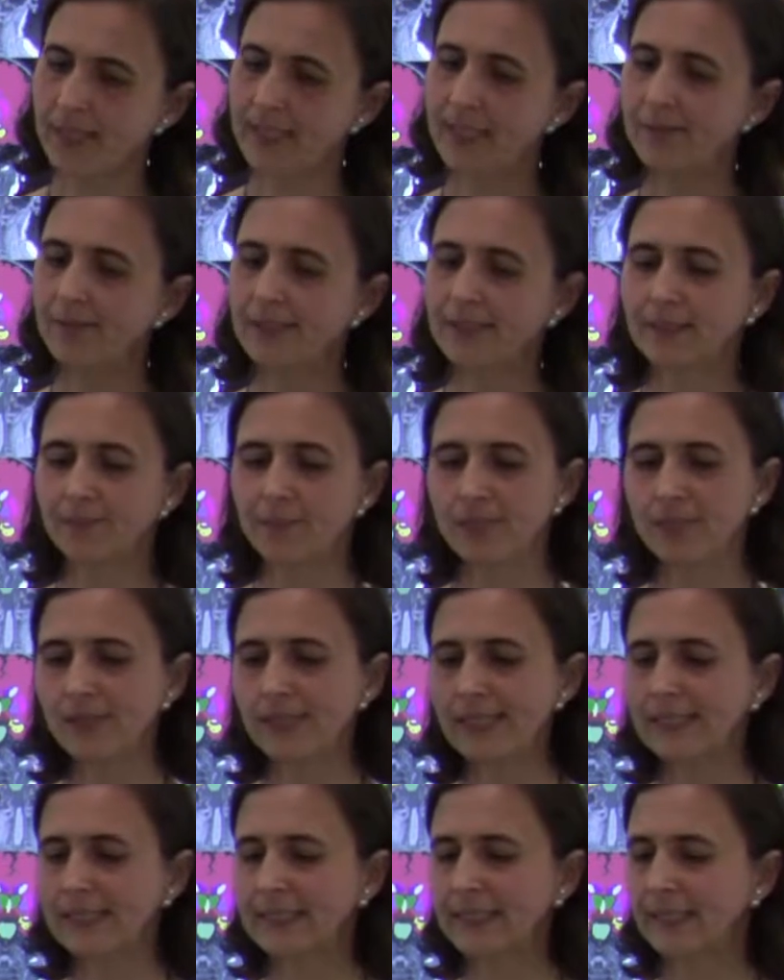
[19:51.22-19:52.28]
us
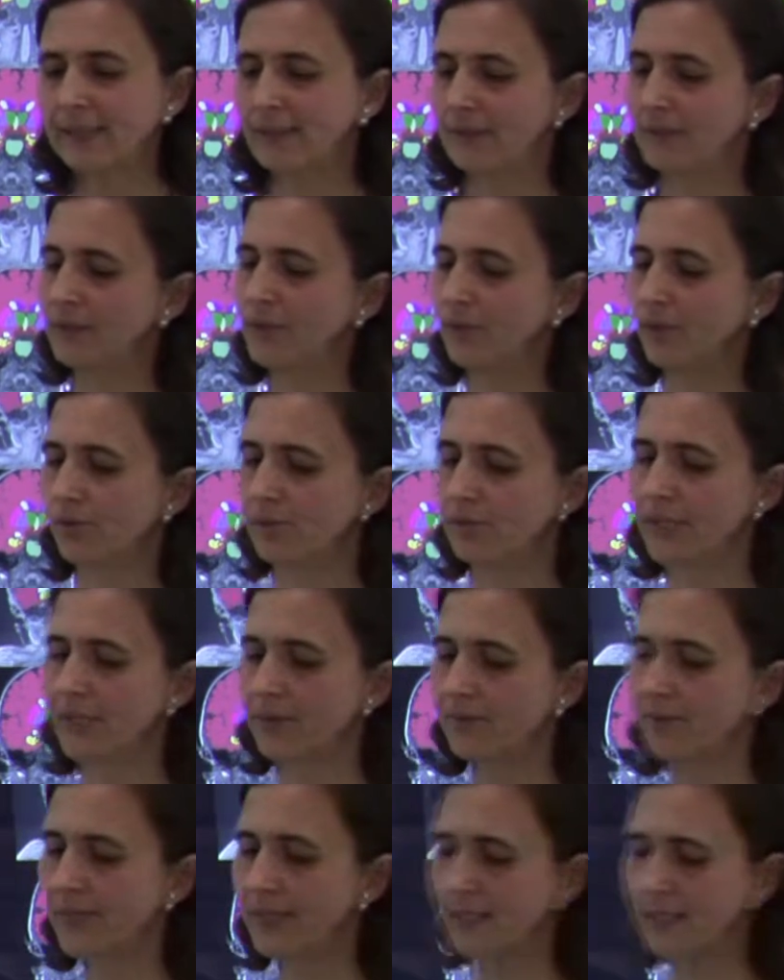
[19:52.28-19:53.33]
images that you know we
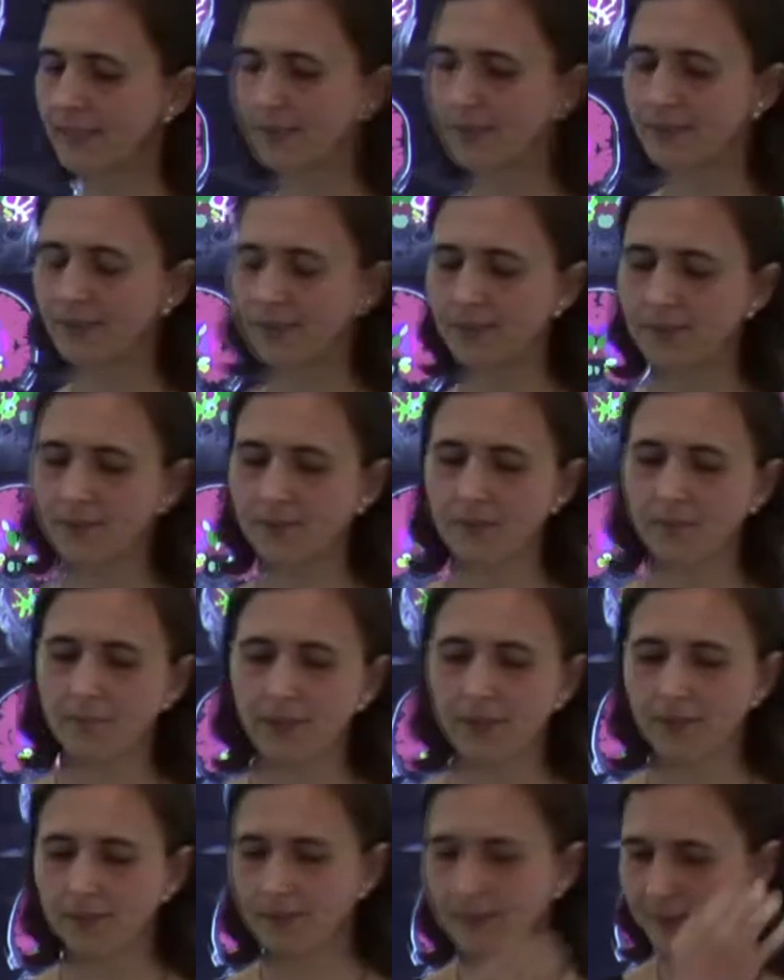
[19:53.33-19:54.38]
are fairly uncertain
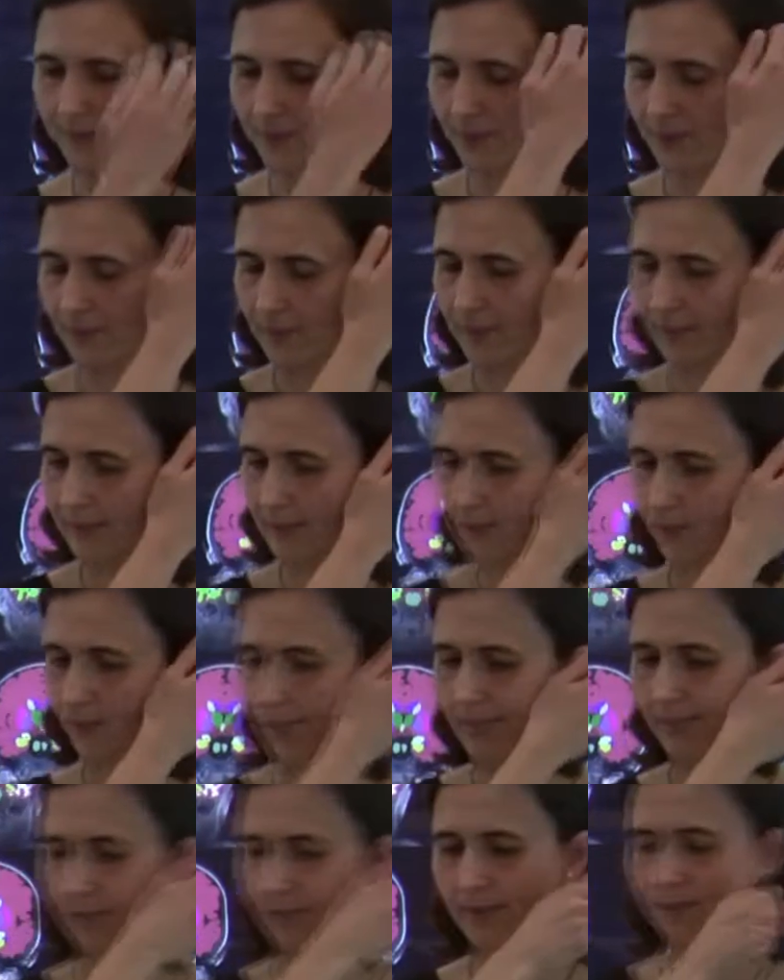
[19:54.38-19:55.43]
about you know this
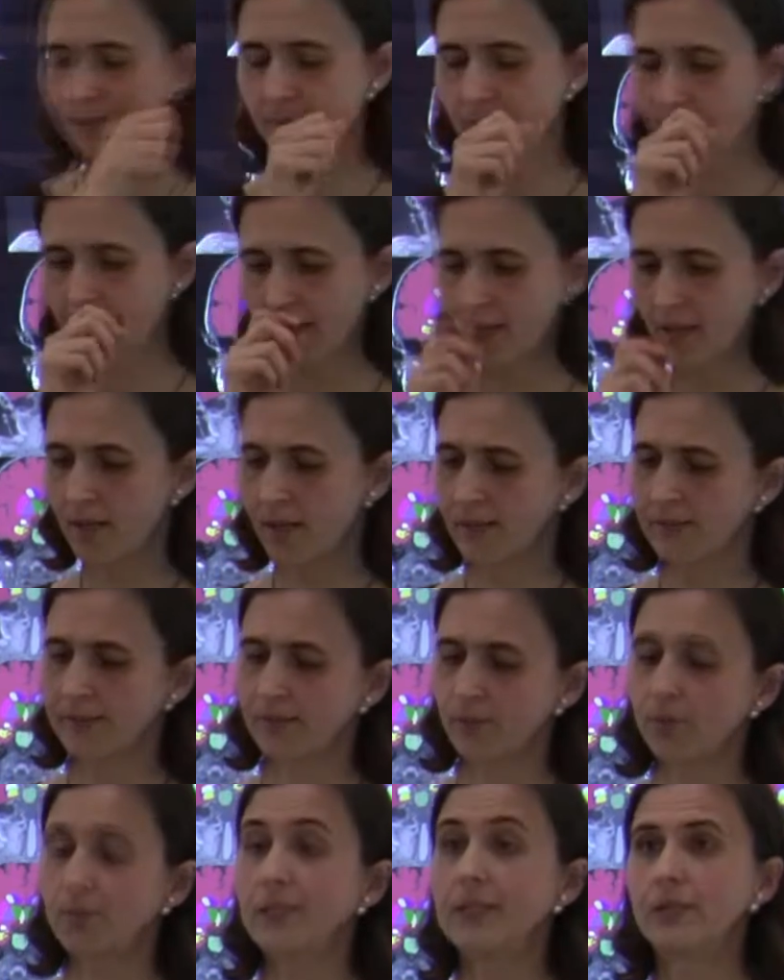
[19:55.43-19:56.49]
location.
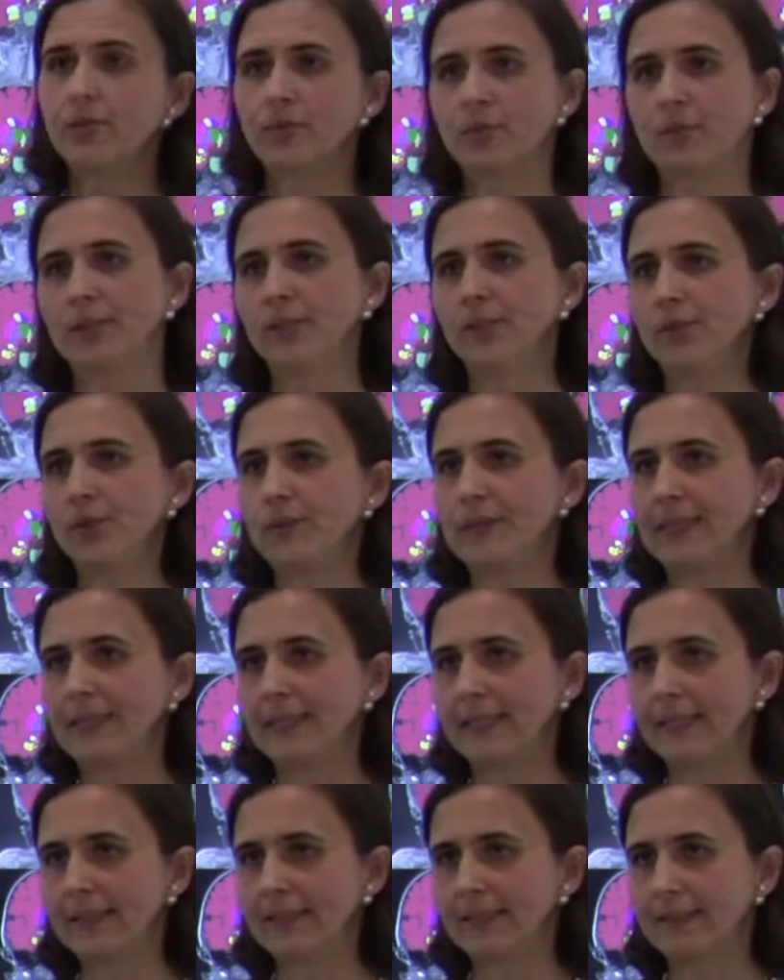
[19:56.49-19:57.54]
So we don't want to use
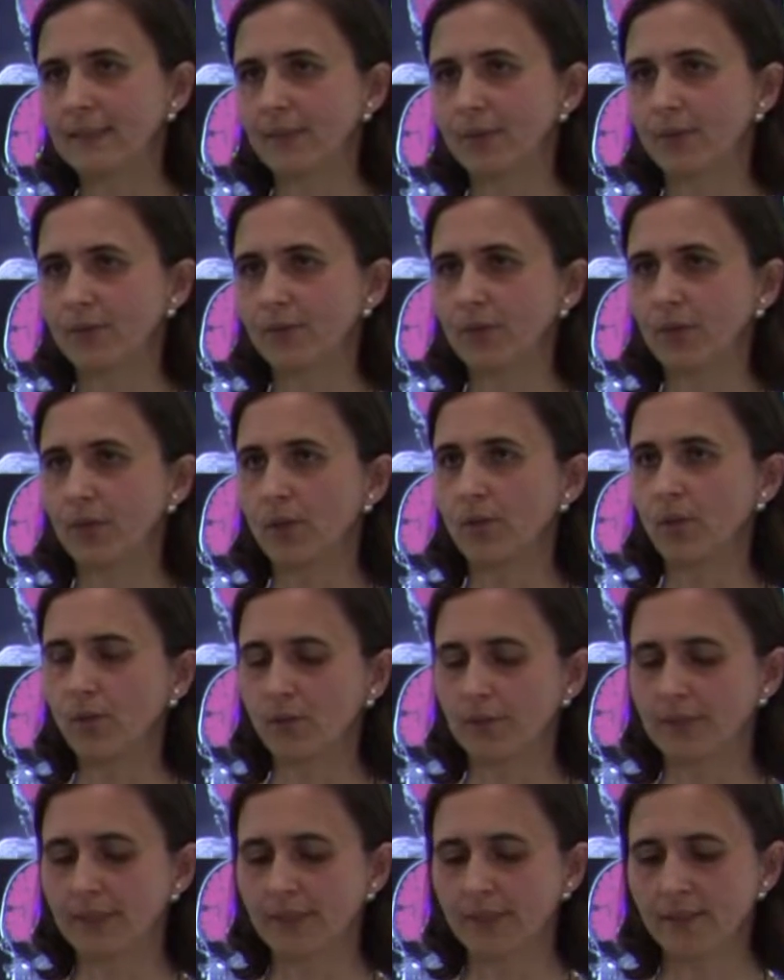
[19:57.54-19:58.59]
that as sort of a
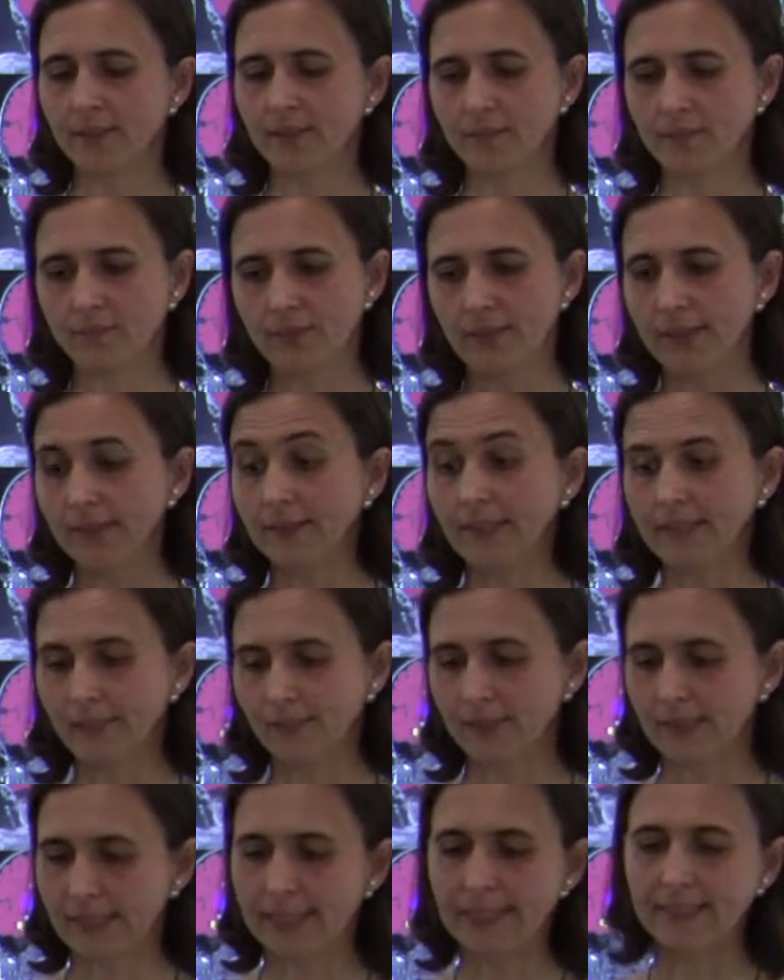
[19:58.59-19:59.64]
golden
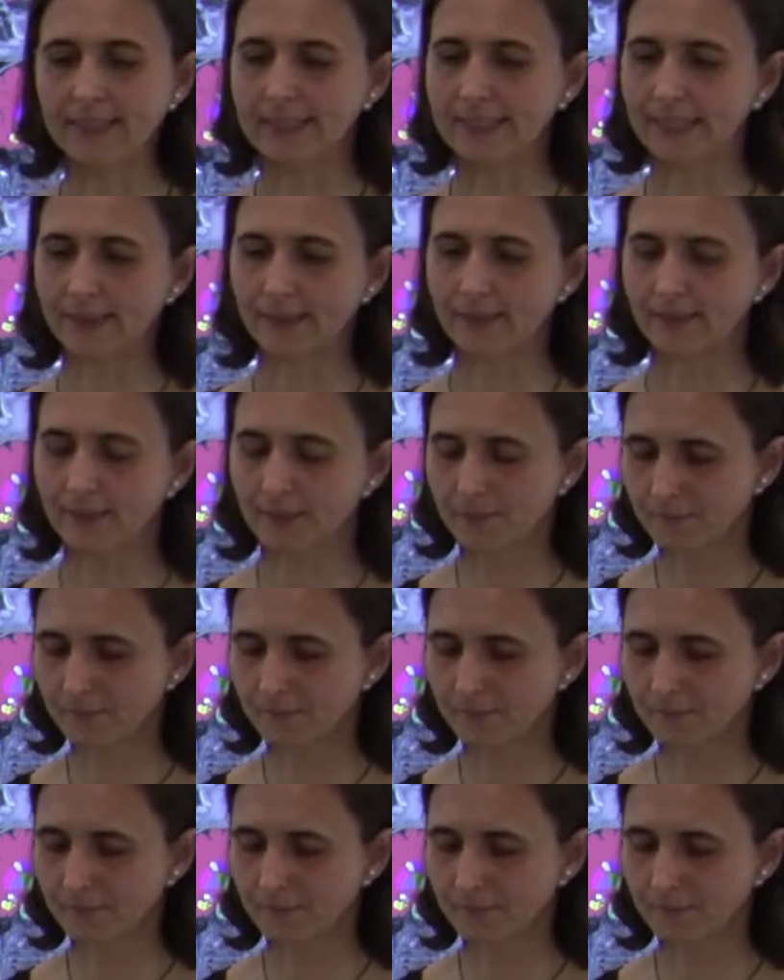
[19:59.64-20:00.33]
validation data set